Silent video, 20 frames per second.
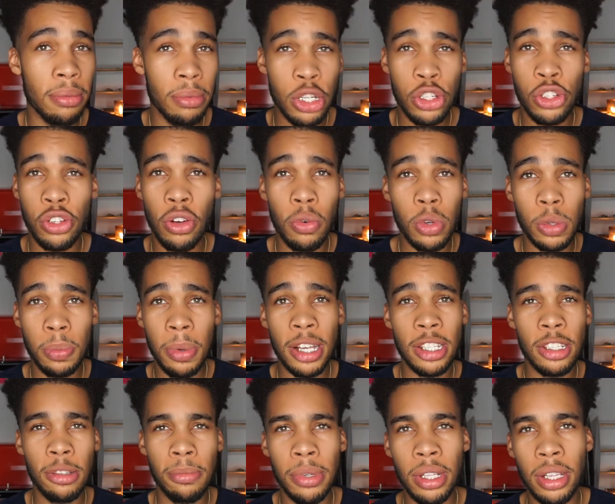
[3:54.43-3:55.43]
It's your
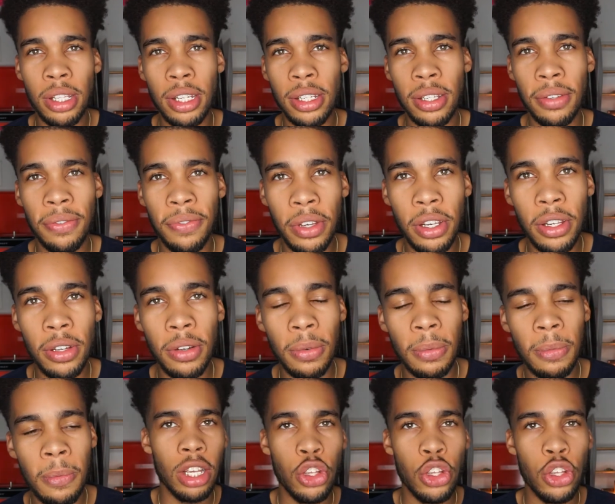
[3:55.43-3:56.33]
responsibility to feed them.